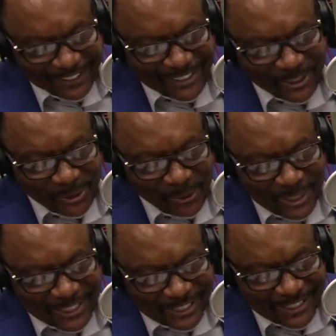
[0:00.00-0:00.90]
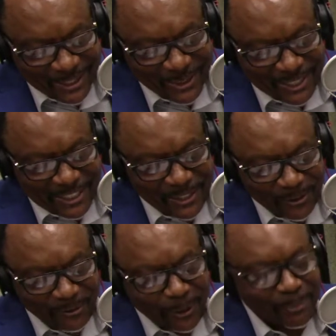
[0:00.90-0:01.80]

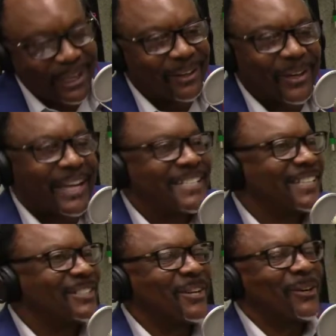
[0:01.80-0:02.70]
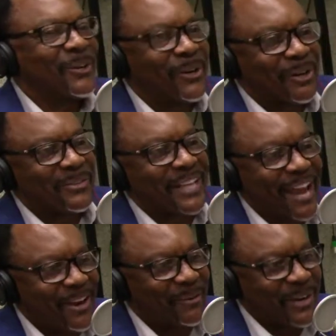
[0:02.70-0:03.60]
702-236-2624. My location is on the corner of
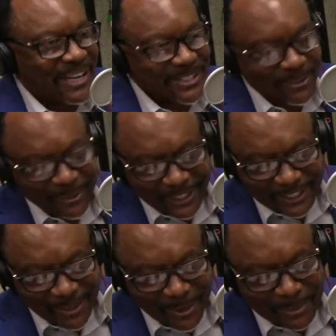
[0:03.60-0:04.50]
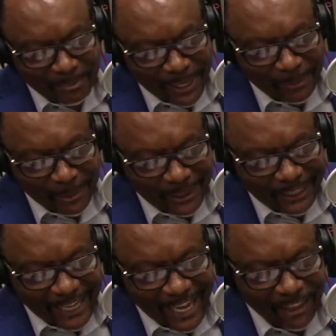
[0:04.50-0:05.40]
Sahara and Rancho and the U.S. Bank
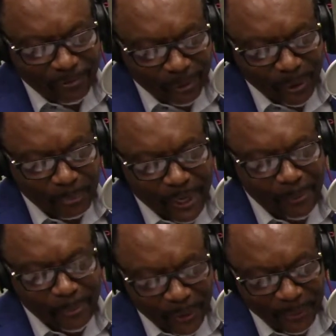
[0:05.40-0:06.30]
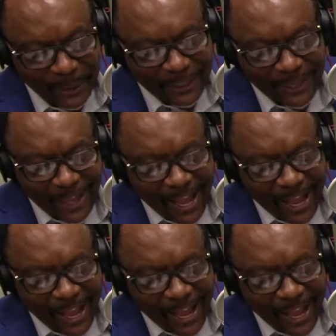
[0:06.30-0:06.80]
Building, 8th floor by appointment.